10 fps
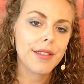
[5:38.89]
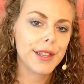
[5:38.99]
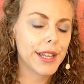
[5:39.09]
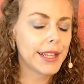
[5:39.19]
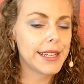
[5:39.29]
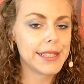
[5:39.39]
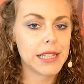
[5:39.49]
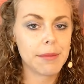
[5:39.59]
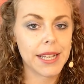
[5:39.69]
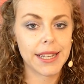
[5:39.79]
than the
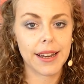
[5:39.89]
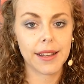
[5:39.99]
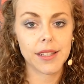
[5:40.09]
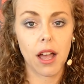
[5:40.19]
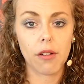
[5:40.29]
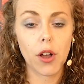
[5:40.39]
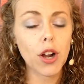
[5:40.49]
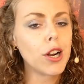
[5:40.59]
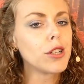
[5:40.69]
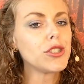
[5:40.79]
glycemic index of a
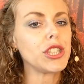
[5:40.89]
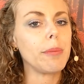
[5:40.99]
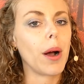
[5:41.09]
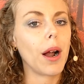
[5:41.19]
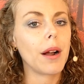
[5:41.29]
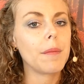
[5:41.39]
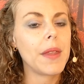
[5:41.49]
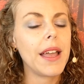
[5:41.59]
Hershey bar.